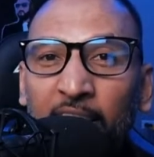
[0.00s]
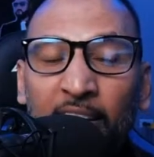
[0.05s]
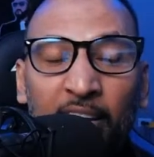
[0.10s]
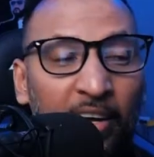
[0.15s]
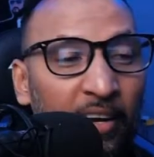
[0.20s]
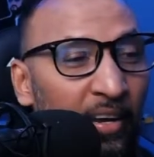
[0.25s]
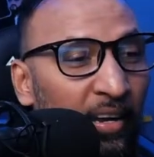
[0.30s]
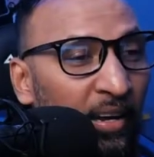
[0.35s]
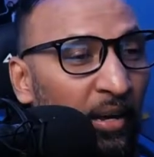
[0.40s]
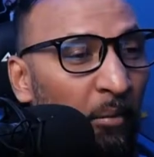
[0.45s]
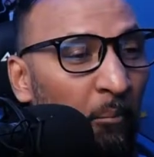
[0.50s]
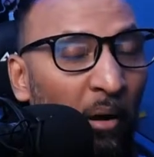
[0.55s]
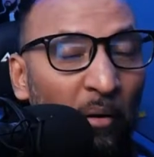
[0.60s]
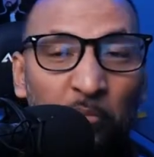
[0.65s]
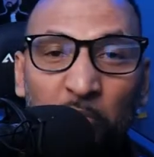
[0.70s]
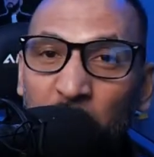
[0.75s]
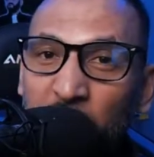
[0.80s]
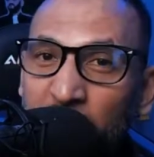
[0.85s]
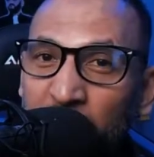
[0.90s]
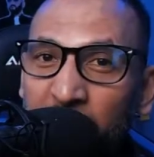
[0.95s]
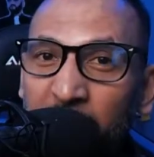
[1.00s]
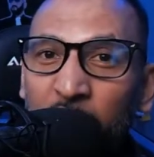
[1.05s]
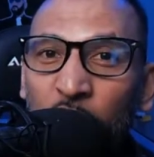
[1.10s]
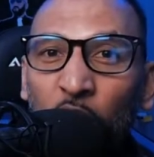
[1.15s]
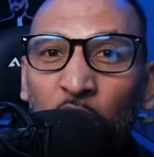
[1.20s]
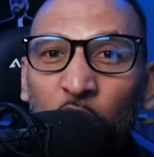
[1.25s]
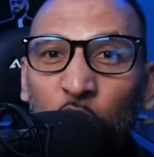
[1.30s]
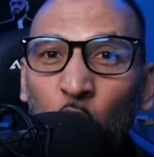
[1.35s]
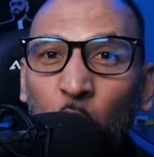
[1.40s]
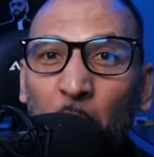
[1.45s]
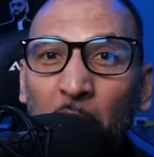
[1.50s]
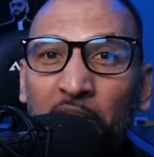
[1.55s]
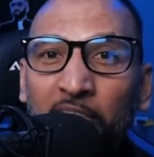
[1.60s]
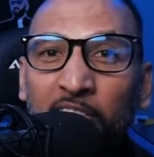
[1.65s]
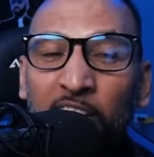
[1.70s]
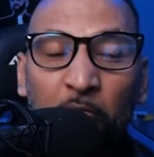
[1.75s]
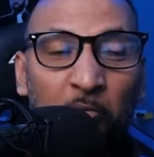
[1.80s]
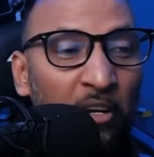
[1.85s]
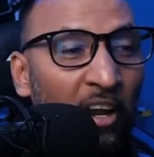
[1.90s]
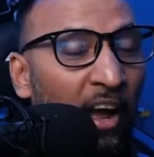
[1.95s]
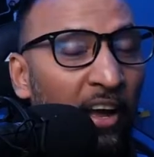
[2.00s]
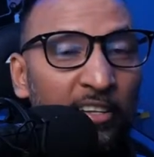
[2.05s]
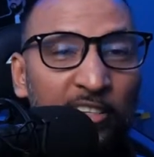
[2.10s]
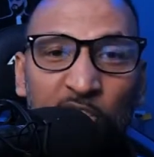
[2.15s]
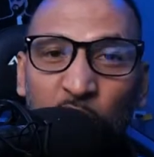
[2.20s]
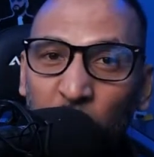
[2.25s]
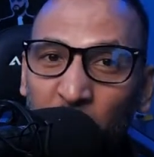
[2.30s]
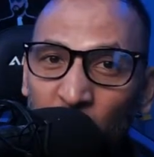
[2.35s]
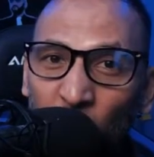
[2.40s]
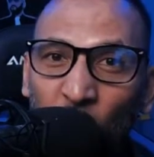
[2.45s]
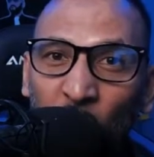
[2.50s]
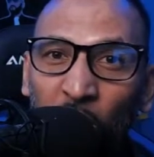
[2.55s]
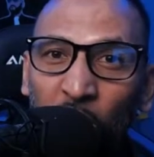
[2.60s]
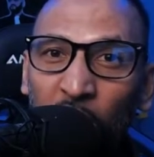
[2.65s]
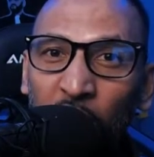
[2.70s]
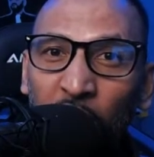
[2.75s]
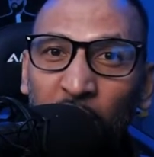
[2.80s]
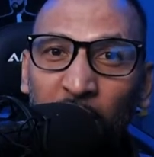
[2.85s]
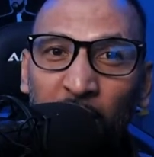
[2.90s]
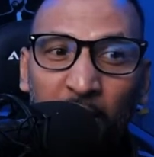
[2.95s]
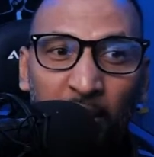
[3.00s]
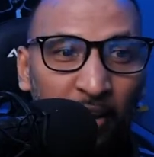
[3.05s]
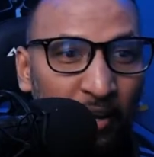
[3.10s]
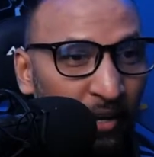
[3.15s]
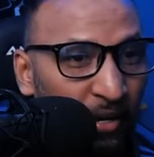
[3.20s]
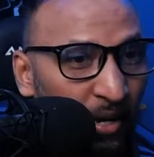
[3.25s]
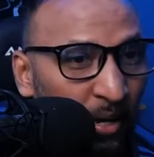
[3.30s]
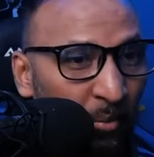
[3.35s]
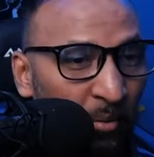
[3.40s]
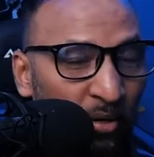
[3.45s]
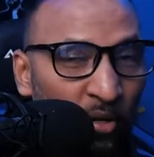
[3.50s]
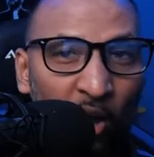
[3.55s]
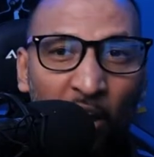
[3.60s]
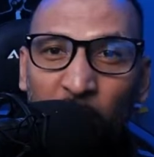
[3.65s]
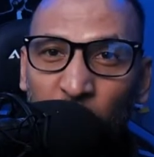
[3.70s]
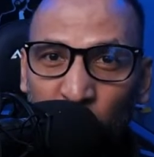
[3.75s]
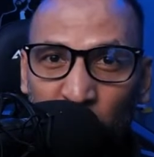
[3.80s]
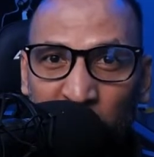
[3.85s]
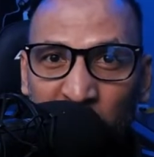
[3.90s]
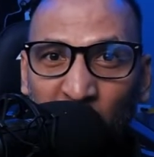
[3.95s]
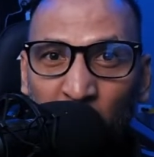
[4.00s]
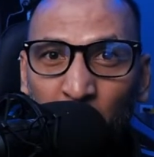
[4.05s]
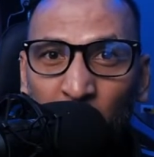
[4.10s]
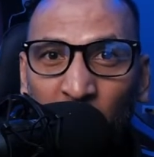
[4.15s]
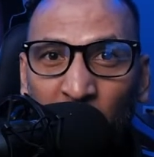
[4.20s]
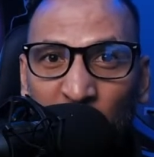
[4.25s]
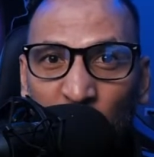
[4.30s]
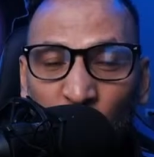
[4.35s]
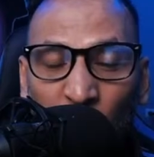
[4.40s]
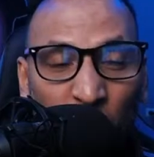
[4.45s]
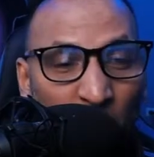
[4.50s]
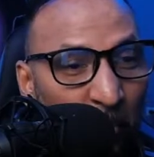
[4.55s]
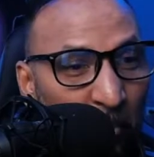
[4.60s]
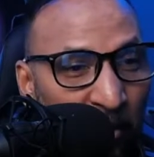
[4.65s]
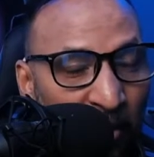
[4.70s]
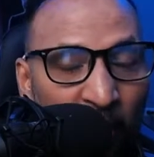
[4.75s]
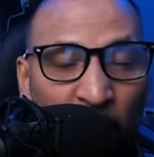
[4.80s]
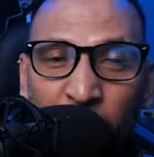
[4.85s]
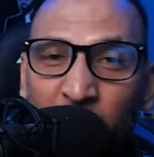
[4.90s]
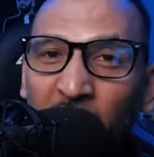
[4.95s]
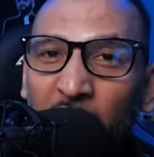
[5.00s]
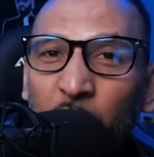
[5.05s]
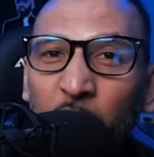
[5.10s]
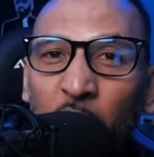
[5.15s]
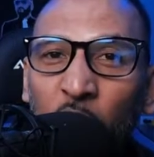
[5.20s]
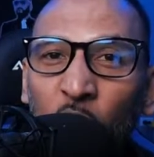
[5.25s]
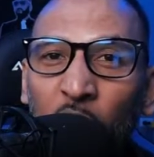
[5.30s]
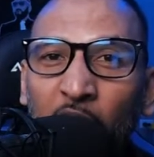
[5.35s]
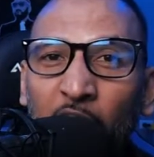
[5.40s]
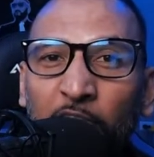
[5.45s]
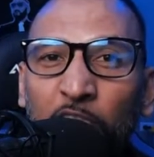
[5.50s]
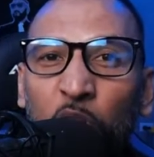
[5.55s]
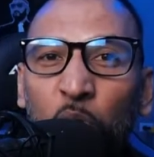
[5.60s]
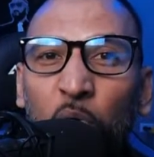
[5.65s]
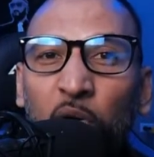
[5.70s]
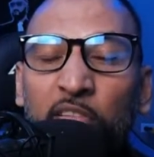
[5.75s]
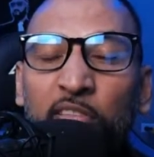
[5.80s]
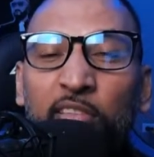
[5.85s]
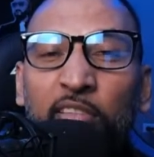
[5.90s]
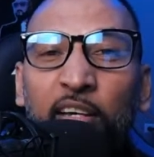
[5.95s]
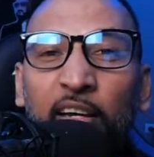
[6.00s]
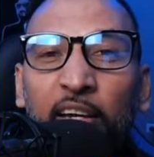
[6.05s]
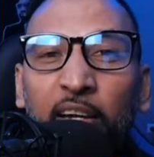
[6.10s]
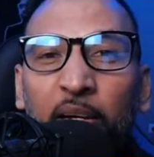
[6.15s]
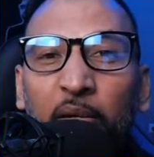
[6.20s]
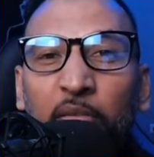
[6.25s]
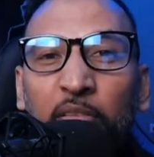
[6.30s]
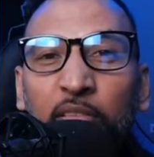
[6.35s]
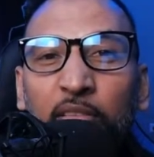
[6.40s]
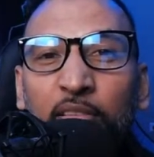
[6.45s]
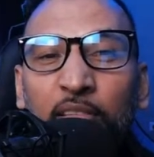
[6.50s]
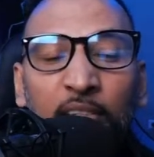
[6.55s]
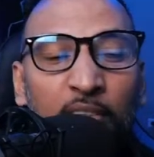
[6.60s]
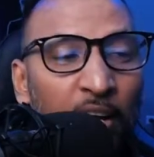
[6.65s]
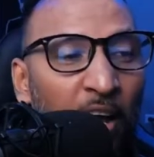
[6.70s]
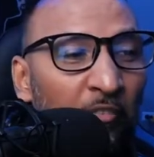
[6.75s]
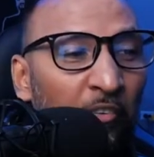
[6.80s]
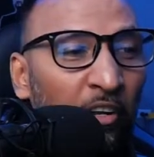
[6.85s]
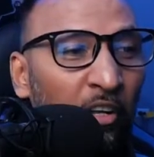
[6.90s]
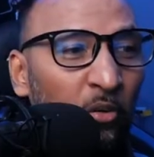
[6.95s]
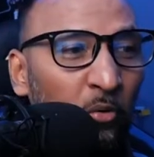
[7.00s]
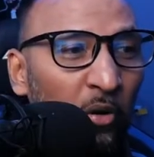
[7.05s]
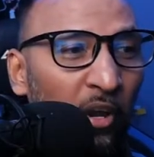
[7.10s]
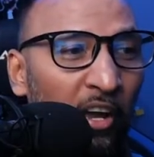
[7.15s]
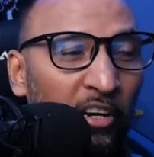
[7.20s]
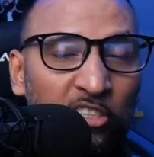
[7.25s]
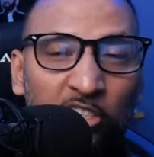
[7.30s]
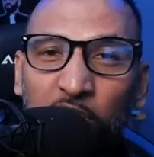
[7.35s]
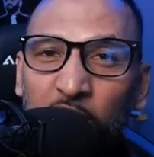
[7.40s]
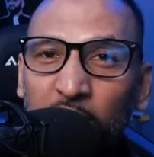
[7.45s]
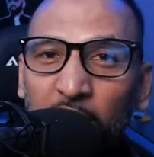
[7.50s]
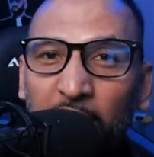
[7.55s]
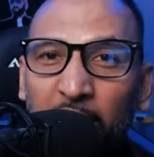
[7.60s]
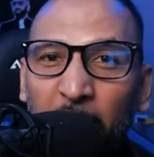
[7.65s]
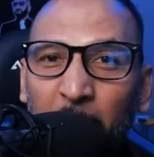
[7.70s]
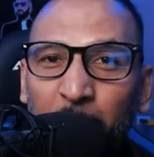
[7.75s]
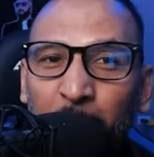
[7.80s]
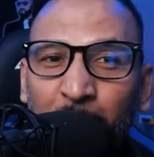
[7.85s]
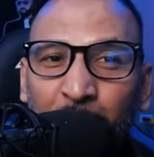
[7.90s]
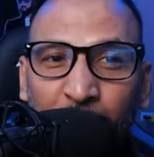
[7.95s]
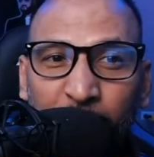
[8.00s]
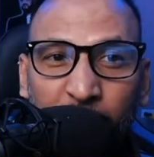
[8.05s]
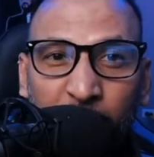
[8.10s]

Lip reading: I've been seeing all the comments. I've been answering all. Andre Samuel as well. We may have Kenwin on afterwards to have a little reaction to the game